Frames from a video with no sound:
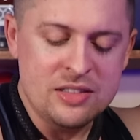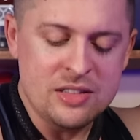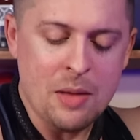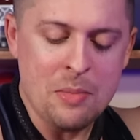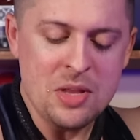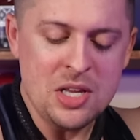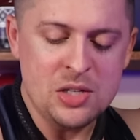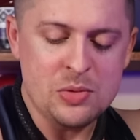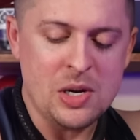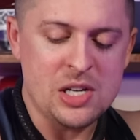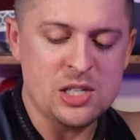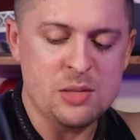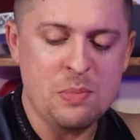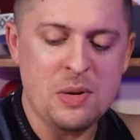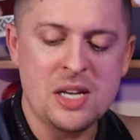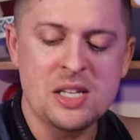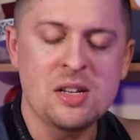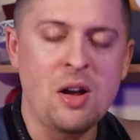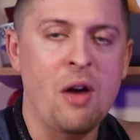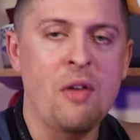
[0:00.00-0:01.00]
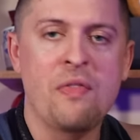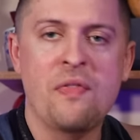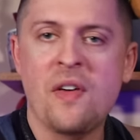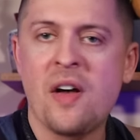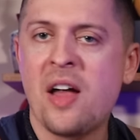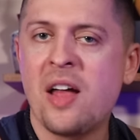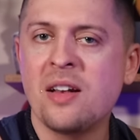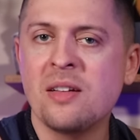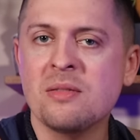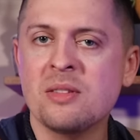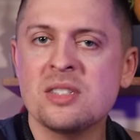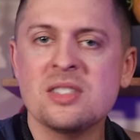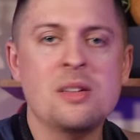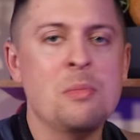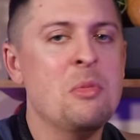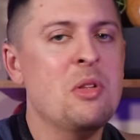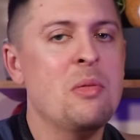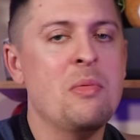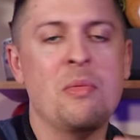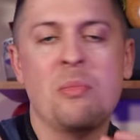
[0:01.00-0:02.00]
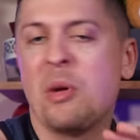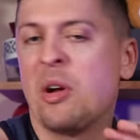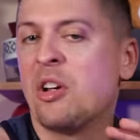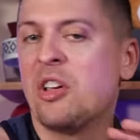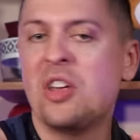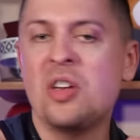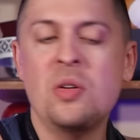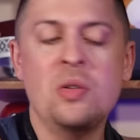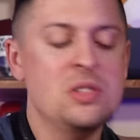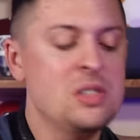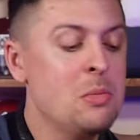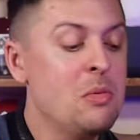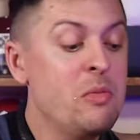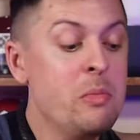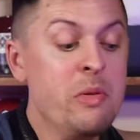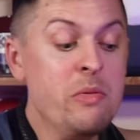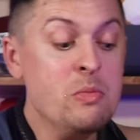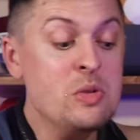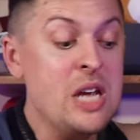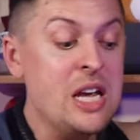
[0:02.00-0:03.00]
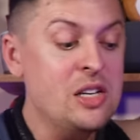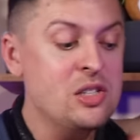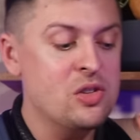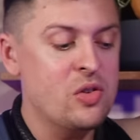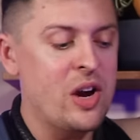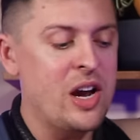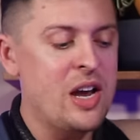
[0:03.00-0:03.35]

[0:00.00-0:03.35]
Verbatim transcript: some of these recipes are fun, some of them are cute, some of them even taste